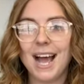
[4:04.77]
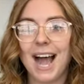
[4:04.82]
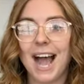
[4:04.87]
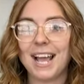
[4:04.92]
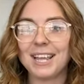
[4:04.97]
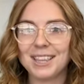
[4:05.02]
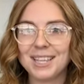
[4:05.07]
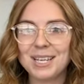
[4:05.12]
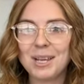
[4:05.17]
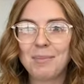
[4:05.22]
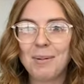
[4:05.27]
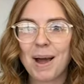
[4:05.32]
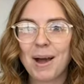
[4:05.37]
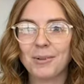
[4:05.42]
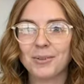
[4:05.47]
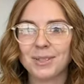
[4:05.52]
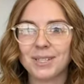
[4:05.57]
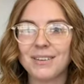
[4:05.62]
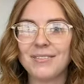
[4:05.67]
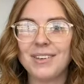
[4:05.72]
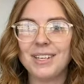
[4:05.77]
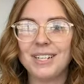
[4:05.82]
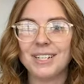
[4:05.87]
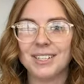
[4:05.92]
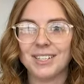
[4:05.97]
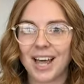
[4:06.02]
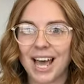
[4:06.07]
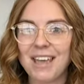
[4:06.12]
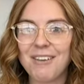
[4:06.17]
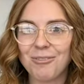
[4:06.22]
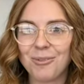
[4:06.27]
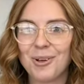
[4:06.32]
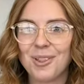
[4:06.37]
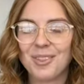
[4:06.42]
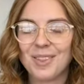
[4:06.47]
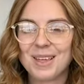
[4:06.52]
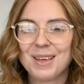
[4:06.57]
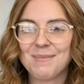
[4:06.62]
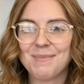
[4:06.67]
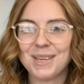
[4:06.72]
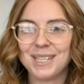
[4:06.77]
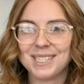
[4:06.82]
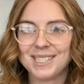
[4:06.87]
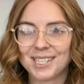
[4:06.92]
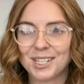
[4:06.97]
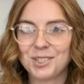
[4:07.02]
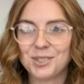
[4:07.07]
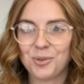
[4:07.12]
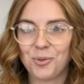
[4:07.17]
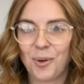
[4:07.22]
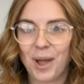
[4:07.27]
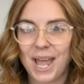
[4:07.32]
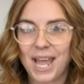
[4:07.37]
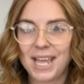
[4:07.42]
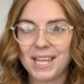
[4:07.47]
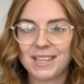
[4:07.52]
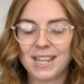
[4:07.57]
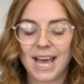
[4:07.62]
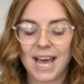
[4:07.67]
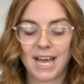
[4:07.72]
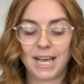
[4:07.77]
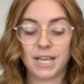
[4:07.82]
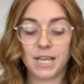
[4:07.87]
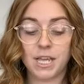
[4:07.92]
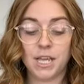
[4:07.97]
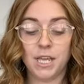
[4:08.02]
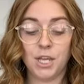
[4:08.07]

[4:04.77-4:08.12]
I think about living life with them in such a way that